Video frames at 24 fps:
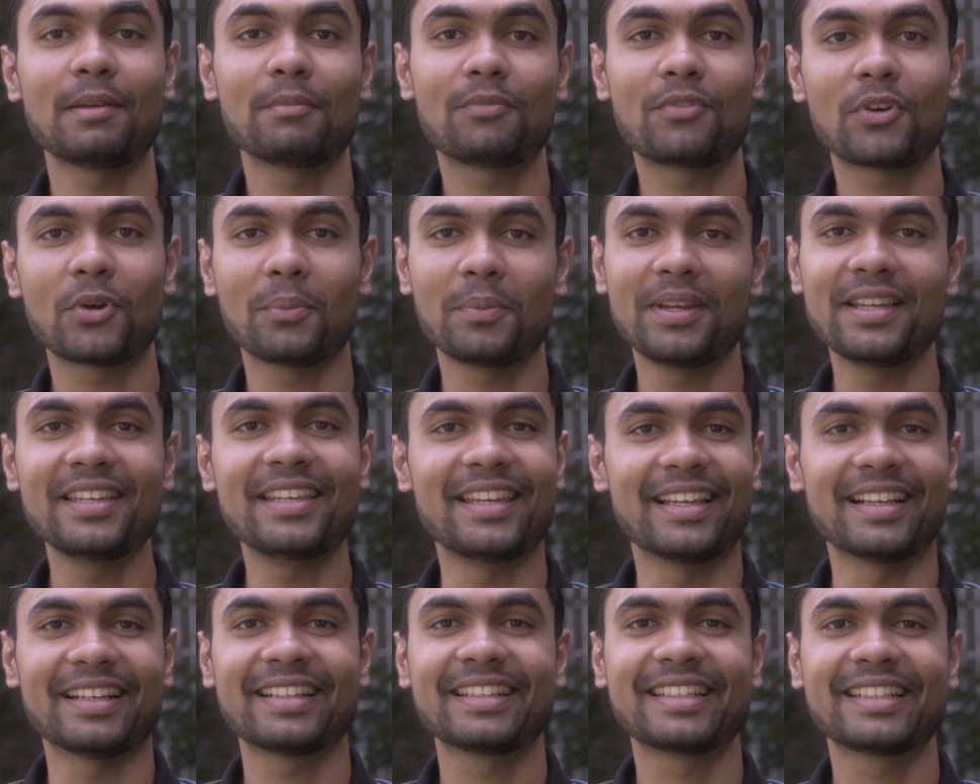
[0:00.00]
from a
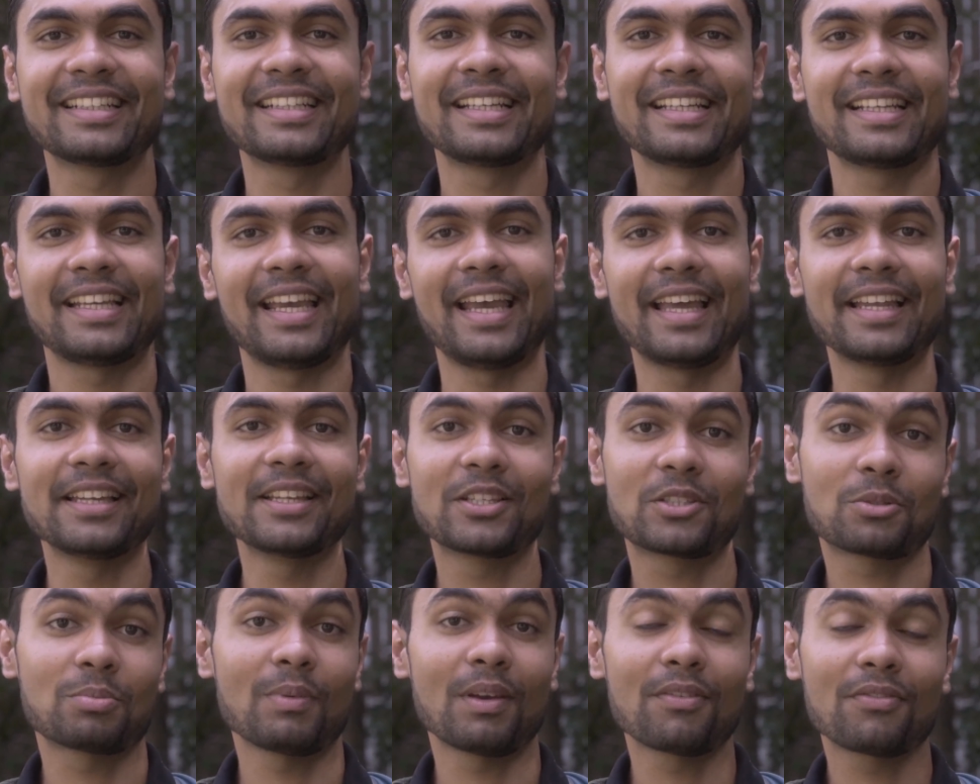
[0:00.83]
personal bent, is
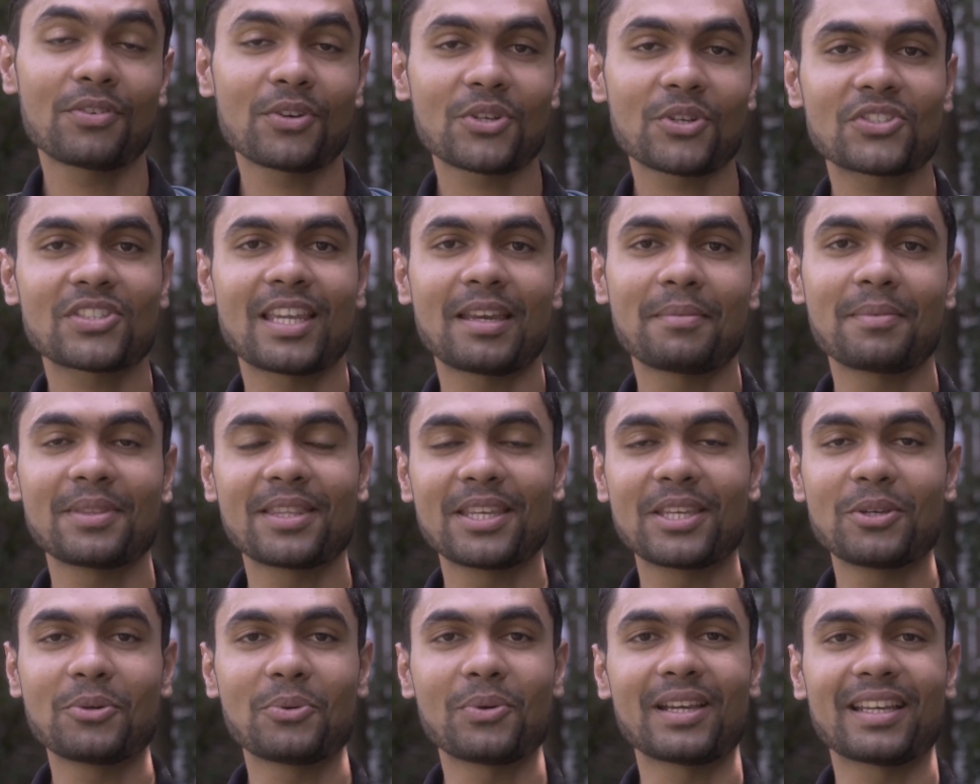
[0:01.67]
to think
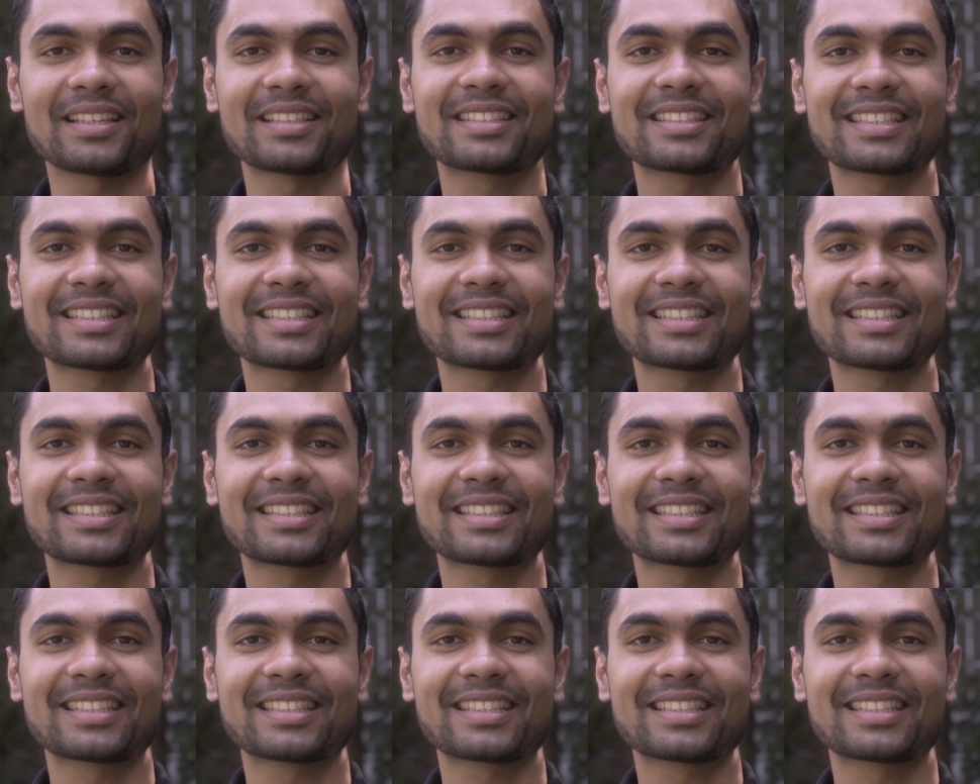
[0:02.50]
about